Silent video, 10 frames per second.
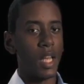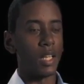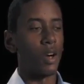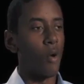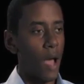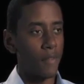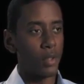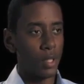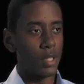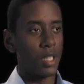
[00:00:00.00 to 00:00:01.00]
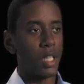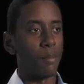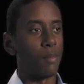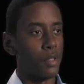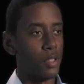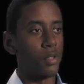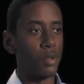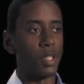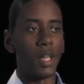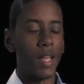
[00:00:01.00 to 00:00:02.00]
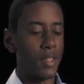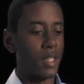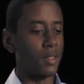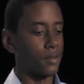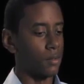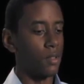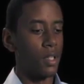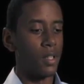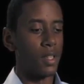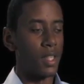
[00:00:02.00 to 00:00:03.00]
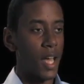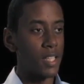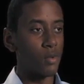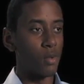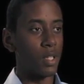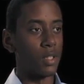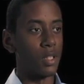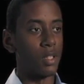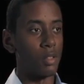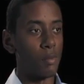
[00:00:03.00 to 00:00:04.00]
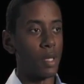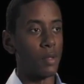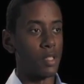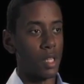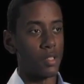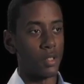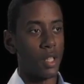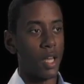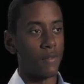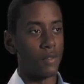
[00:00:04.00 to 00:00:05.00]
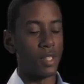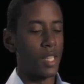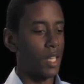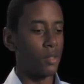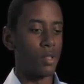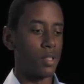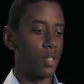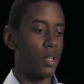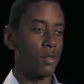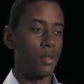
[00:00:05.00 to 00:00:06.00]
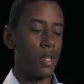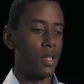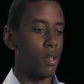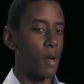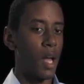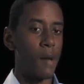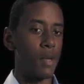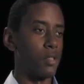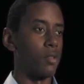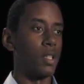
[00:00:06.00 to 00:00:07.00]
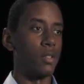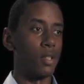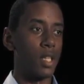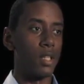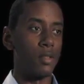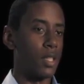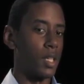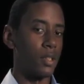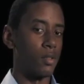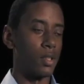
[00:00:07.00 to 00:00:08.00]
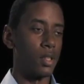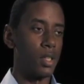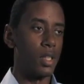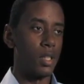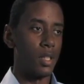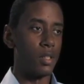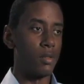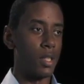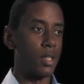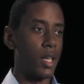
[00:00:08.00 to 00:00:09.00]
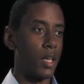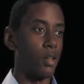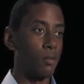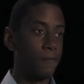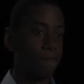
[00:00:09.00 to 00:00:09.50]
and go after it, pursue it, I think that's when you'll be able to change your life. You can't do this alone. No matter how much you think you can't do it. You need that help.